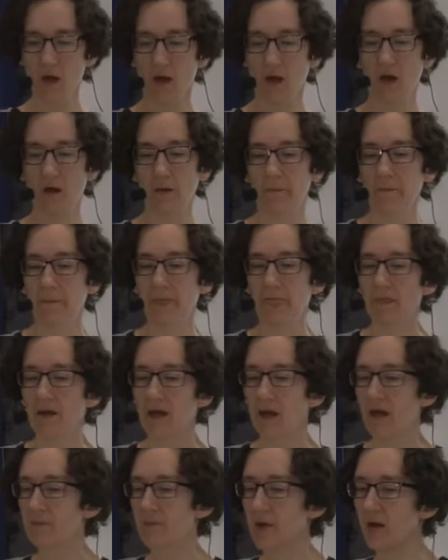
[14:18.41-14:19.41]

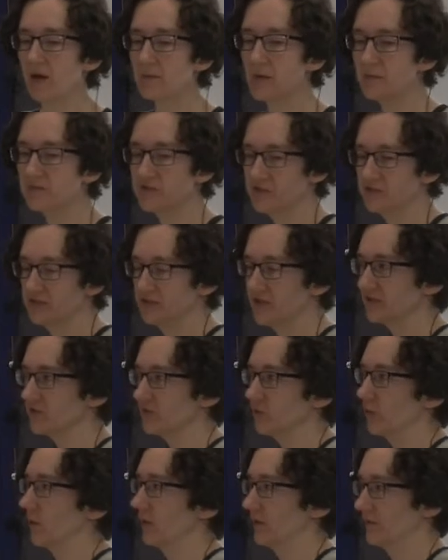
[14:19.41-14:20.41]
And bottom-up just
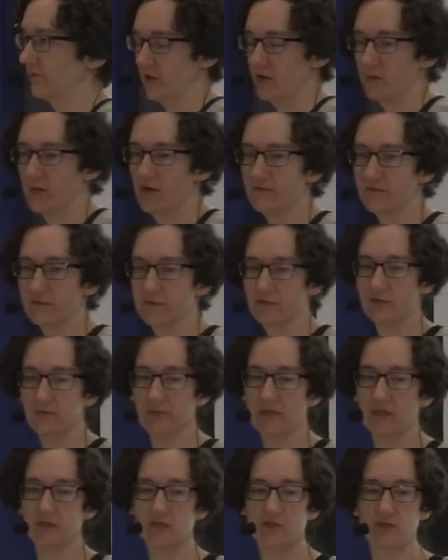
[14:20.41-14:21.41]
doesn't work very well for
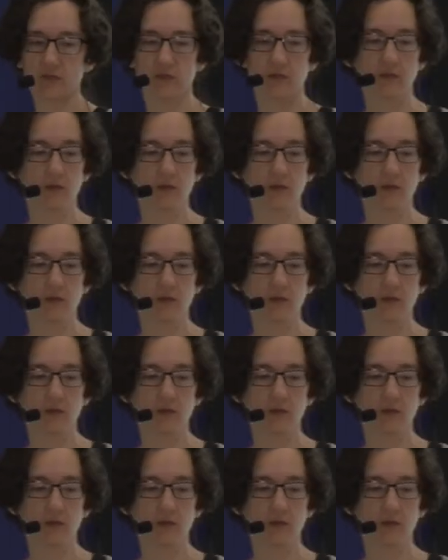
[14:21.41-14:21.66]
speech.